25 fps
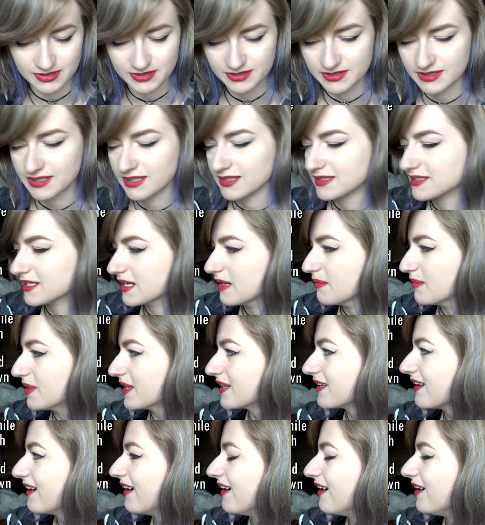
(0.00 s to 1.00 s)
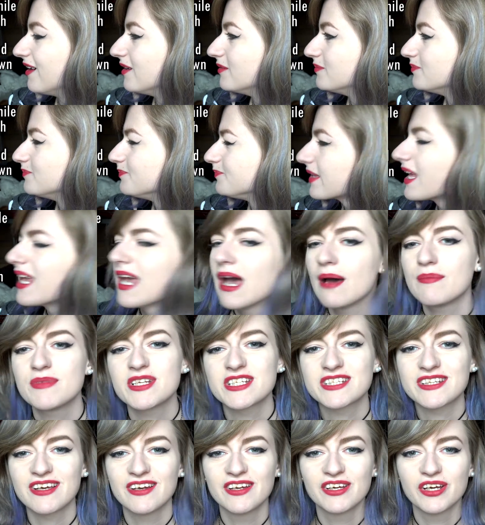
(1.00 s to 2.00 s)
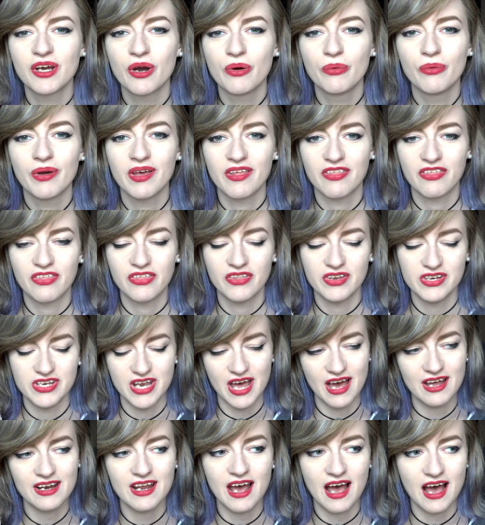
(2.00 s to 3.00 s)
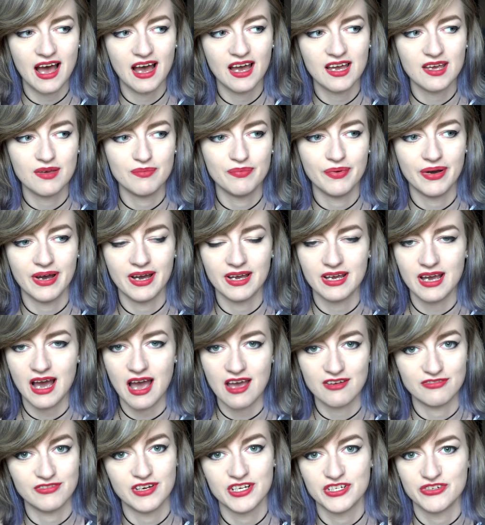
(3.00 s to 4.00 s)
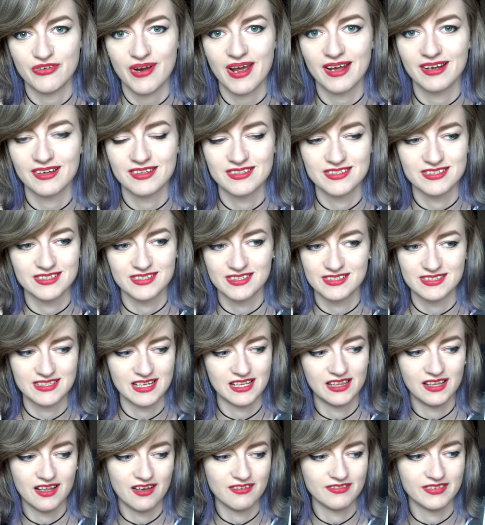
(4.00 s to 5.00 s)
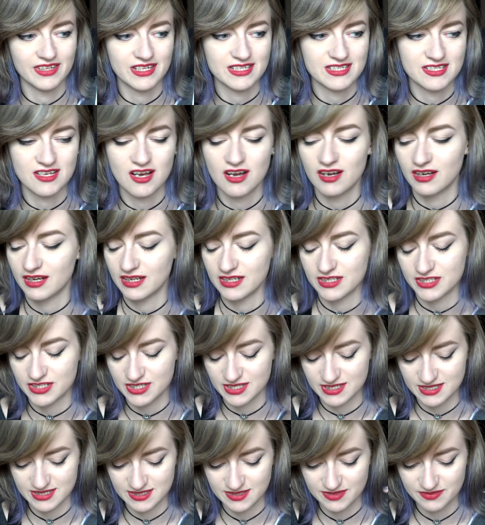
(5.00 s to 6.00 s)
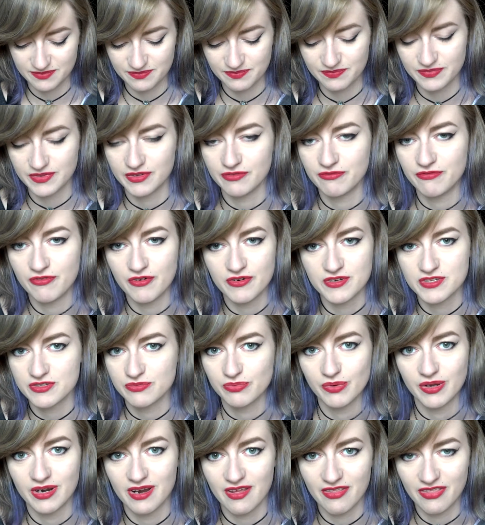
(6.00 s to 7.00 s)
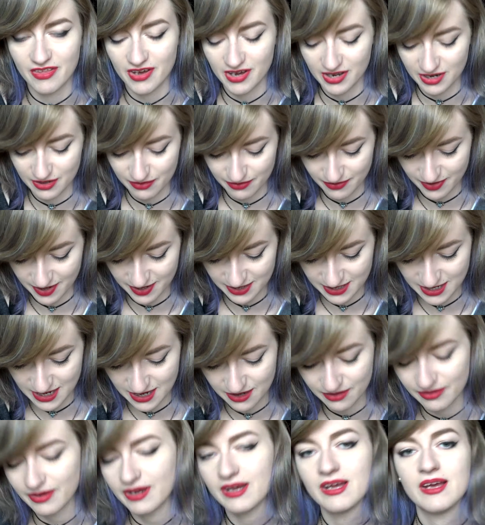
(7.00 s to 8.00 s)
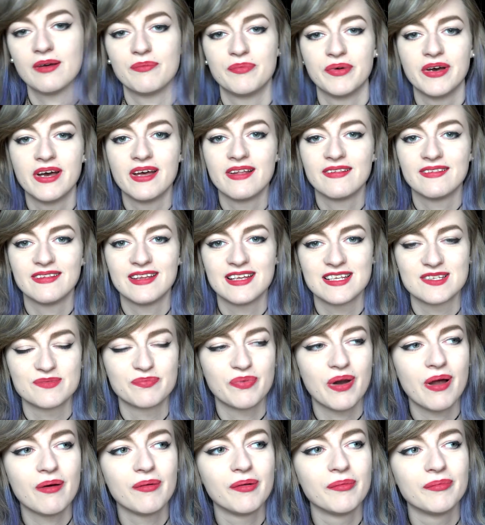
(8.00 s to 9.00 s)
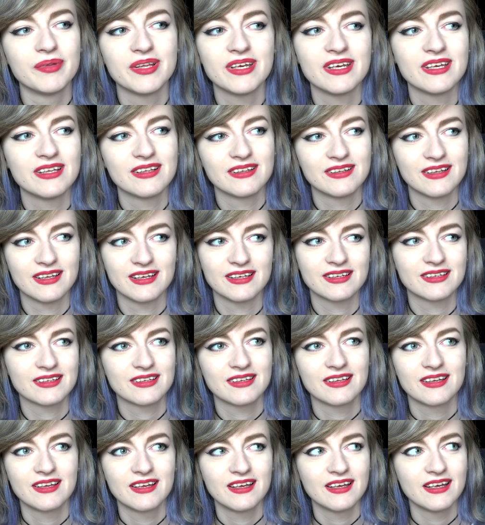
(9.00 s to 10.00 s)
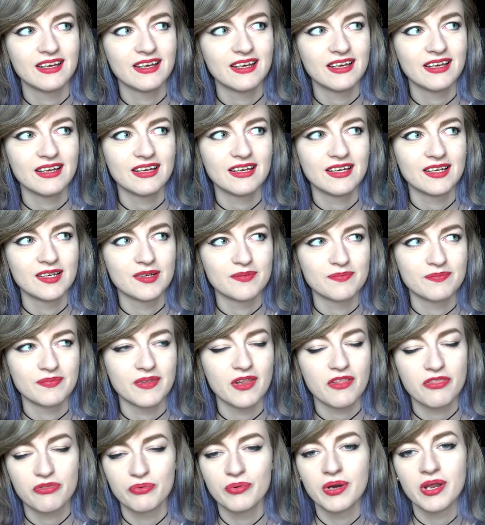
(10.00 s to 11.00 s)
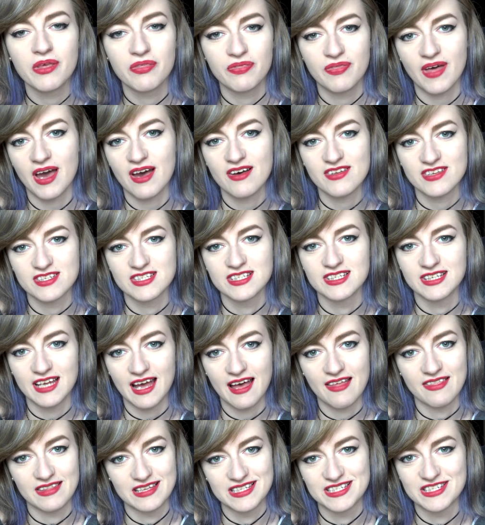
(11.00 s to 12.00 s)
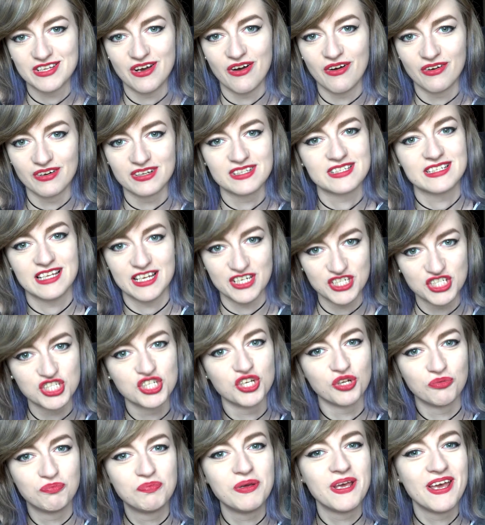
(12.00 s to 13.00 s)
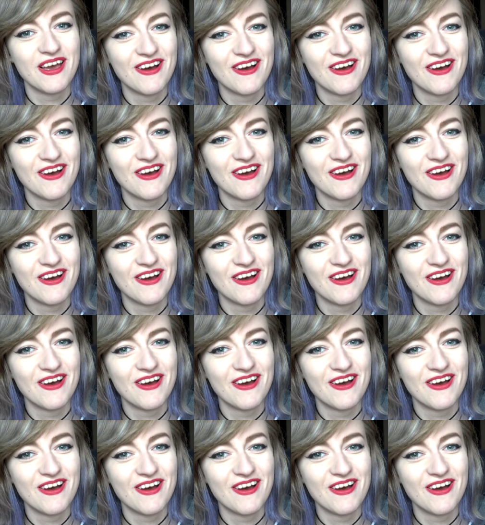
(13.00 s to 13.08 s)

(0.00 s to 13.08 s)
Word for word: God damn it. Um, I'm just gonna go with Not I by Ifa Dragons because I love that song and just the first one I thought of right now. But there's probably like 3,000 other songs that should be